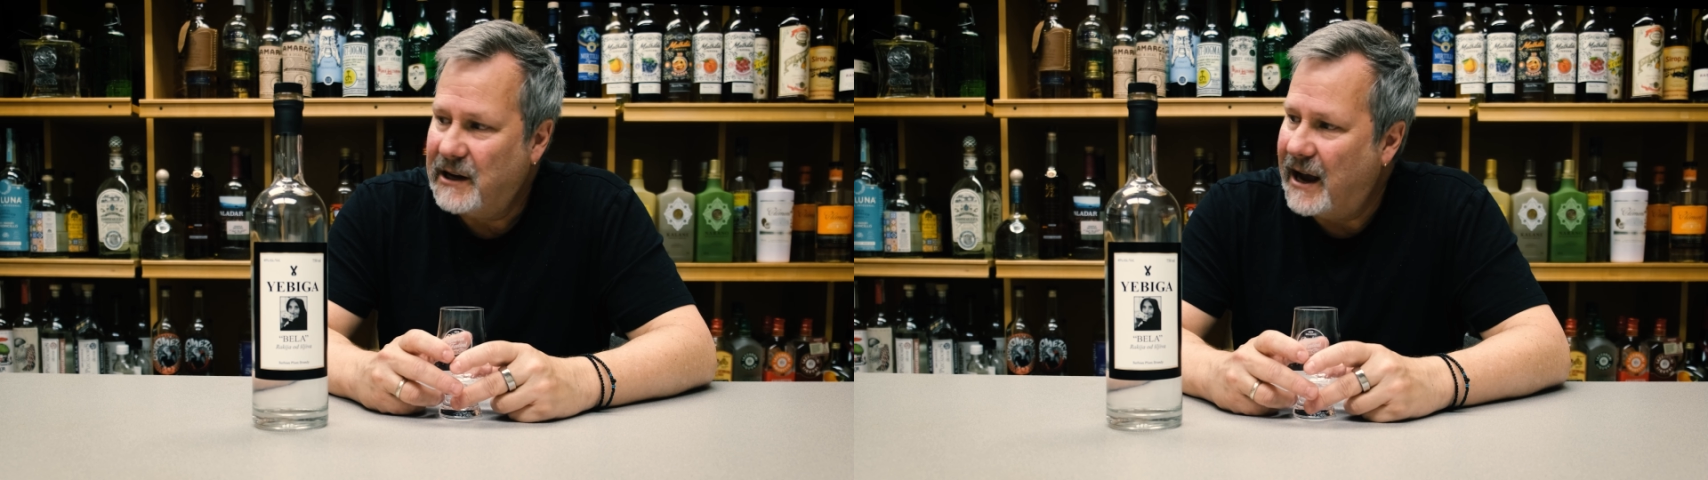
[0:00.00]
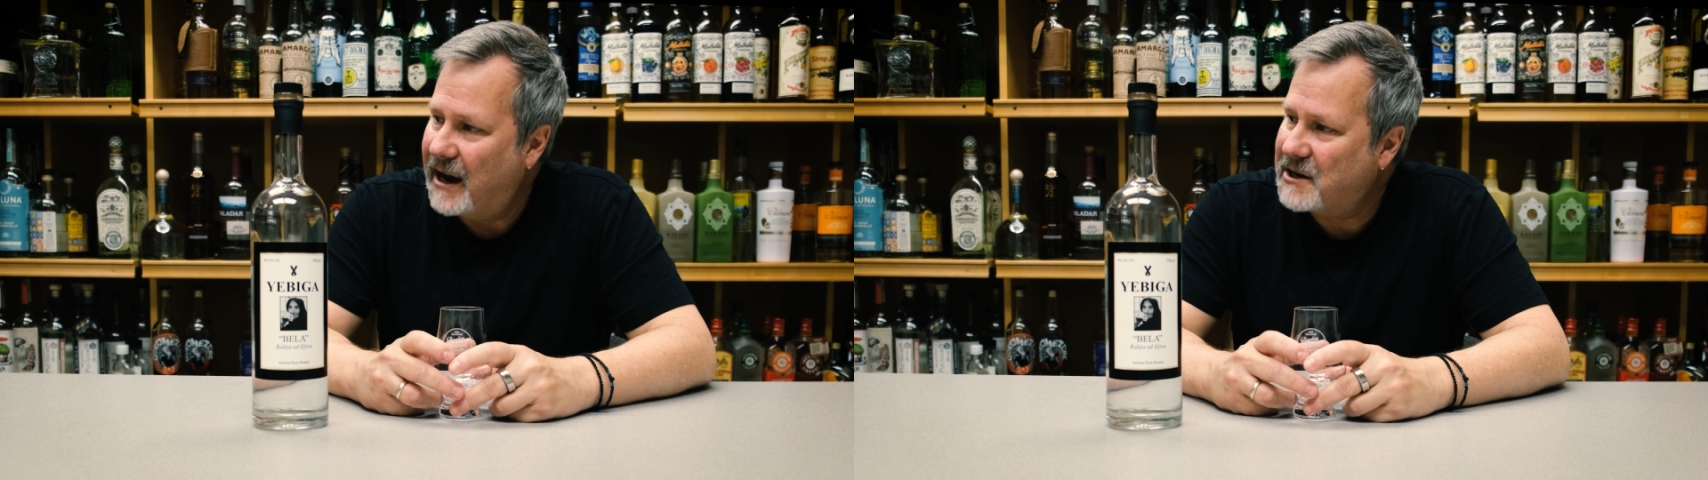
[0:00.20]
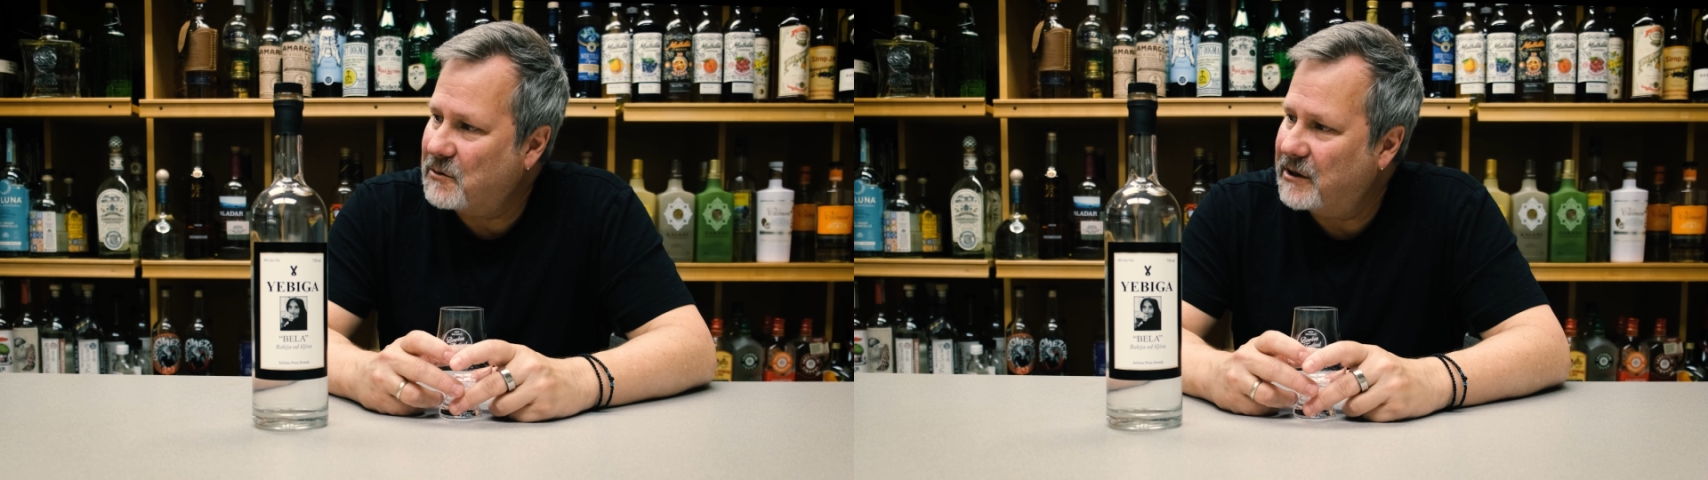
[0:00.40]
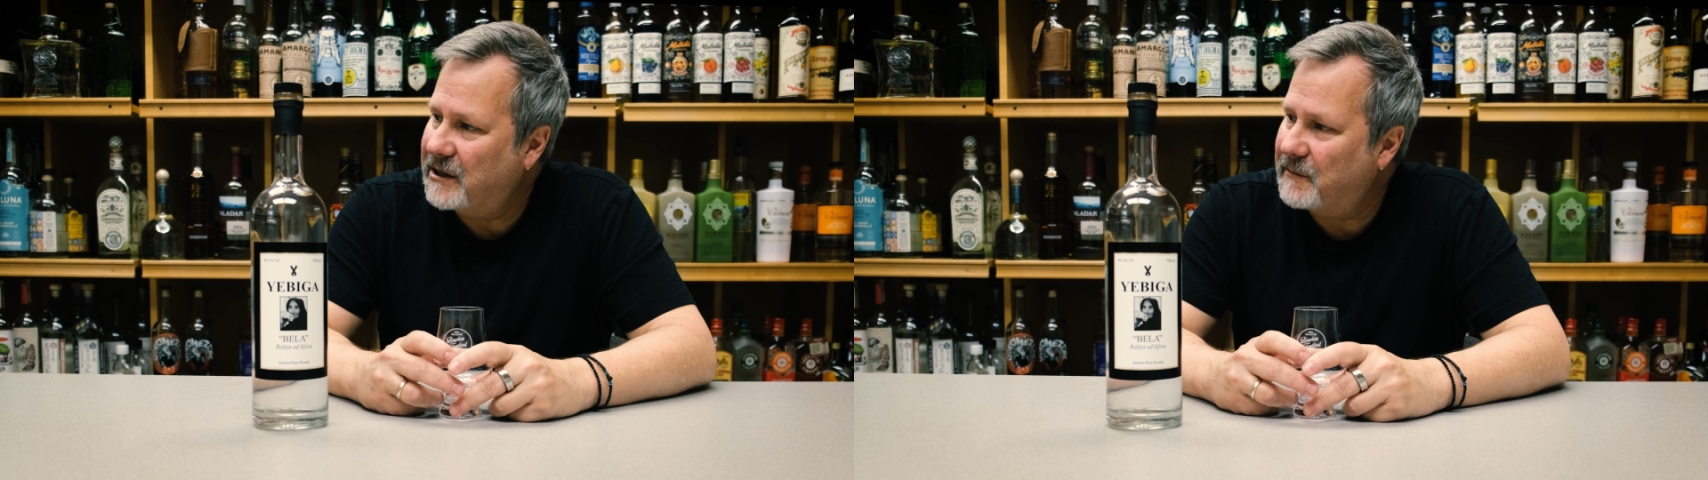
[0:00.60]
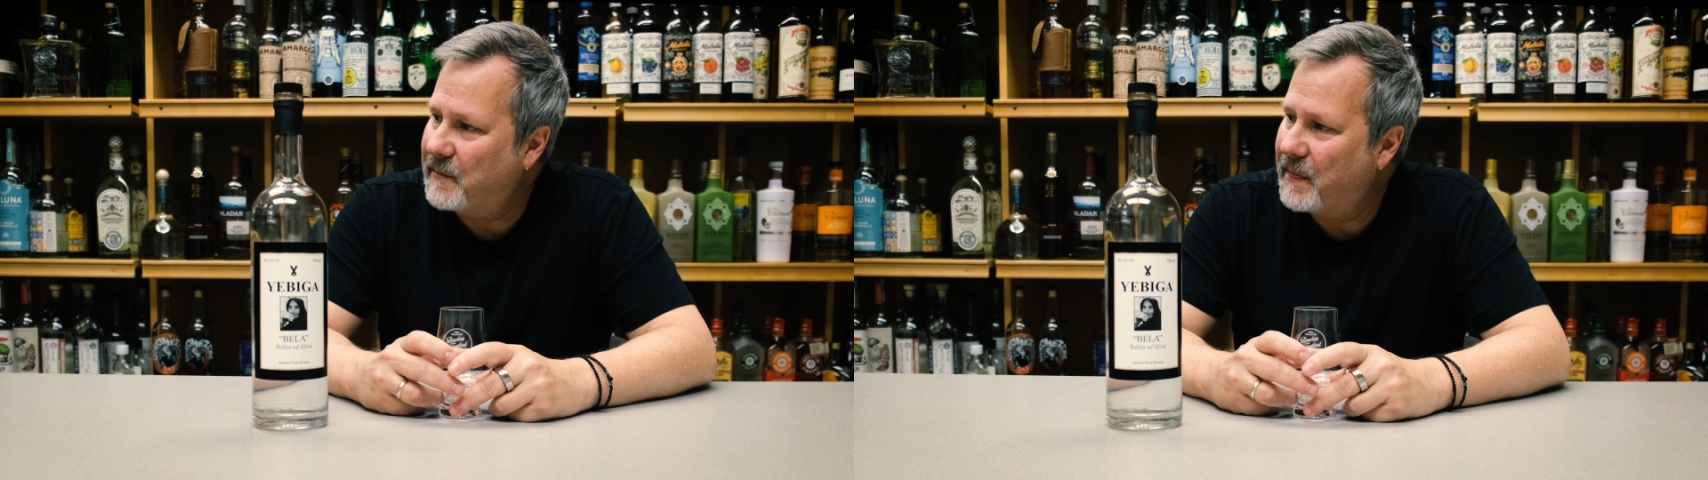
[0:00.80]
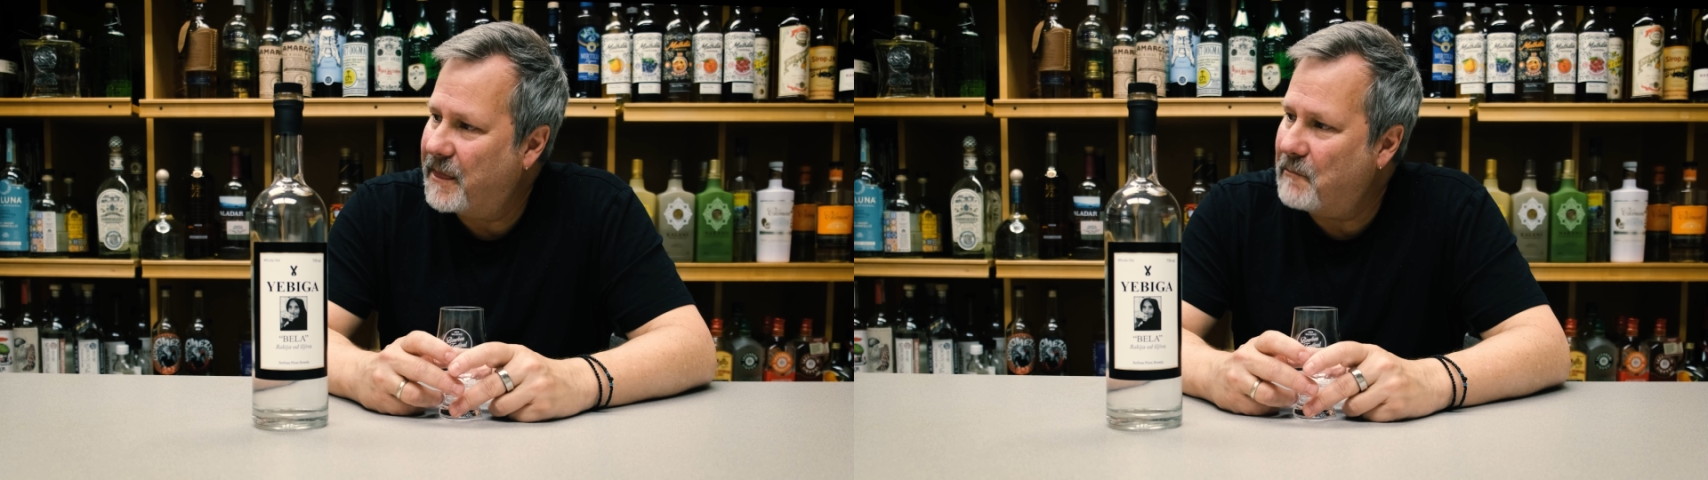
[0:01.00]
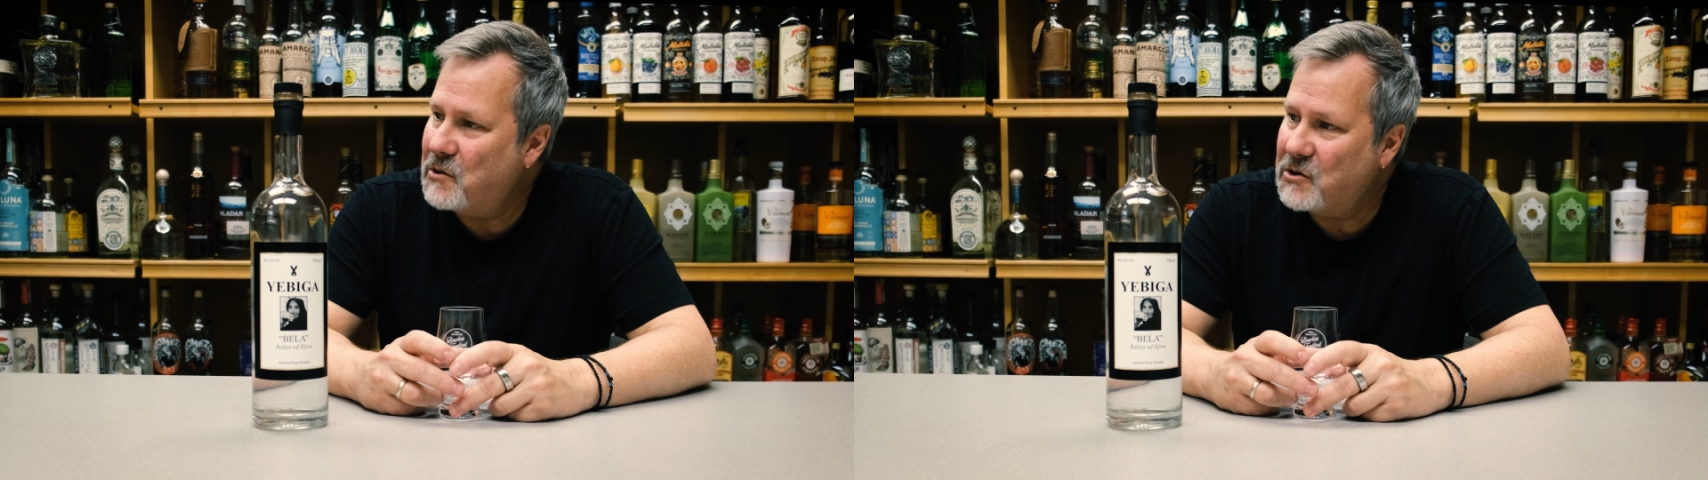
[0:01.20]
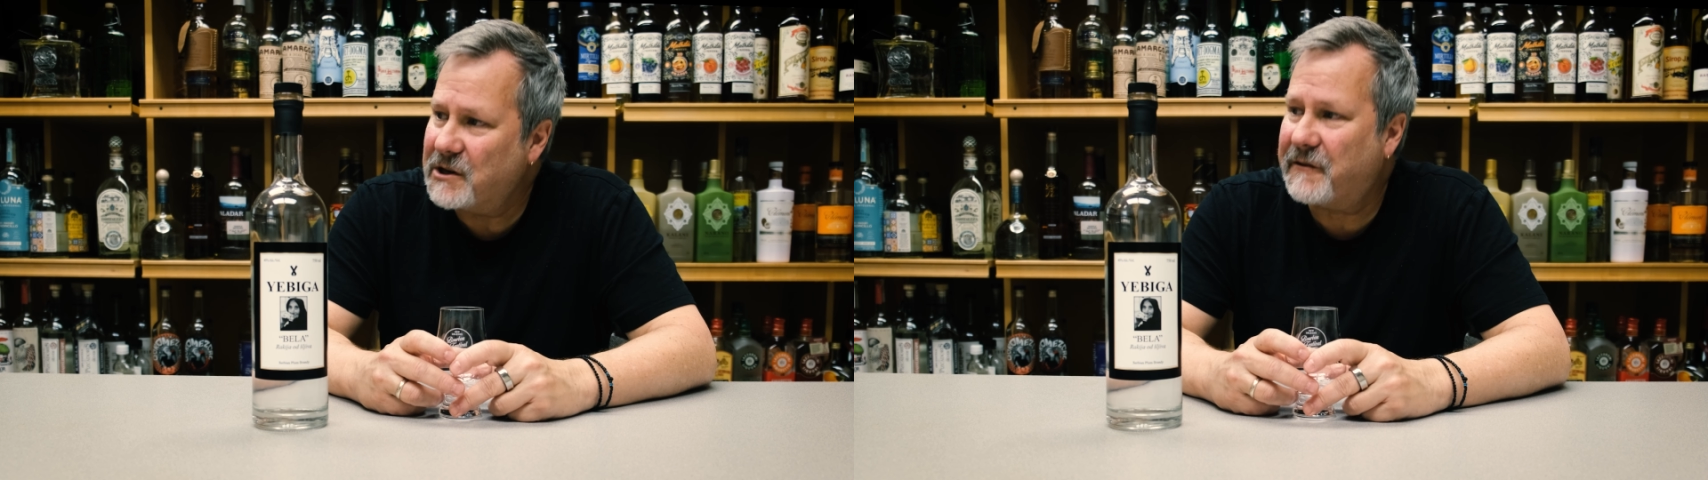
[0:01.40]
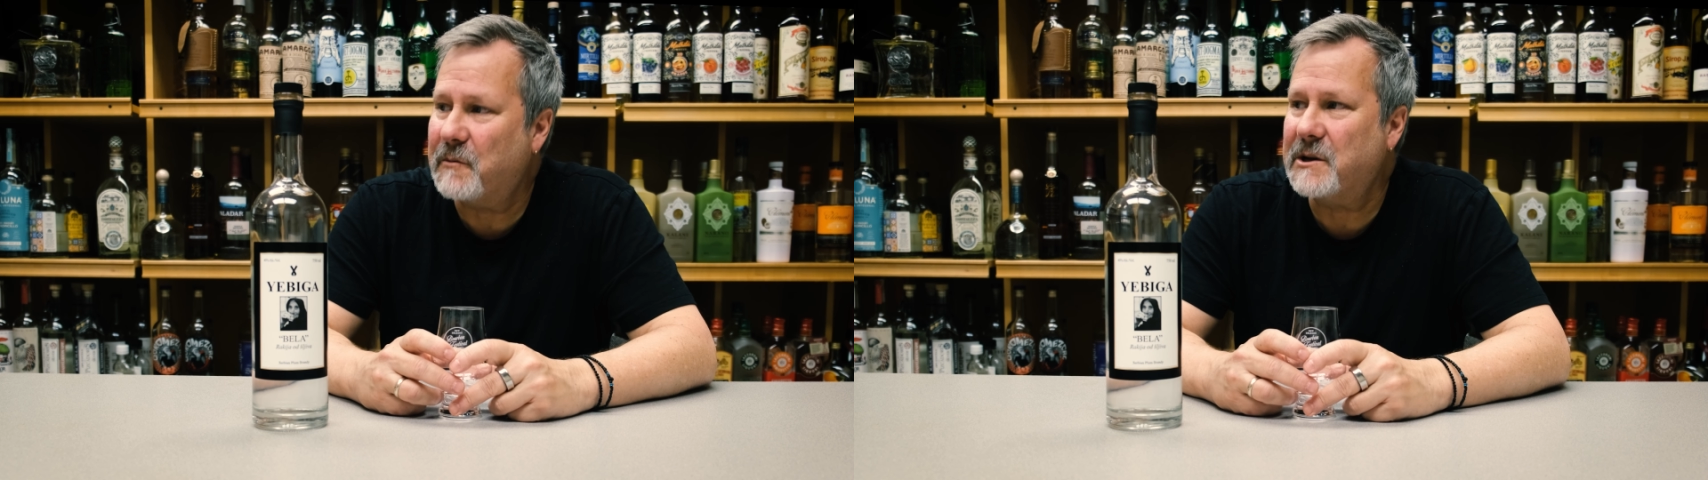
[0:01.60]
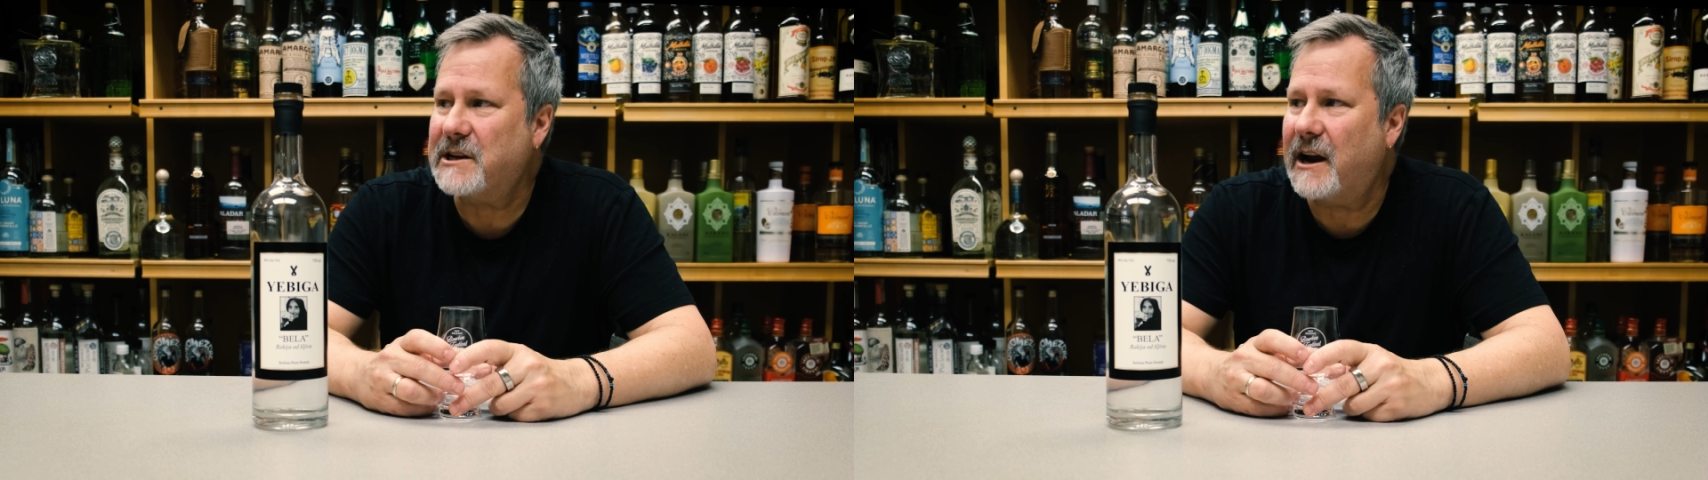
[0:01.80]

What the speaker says: actually, the music from this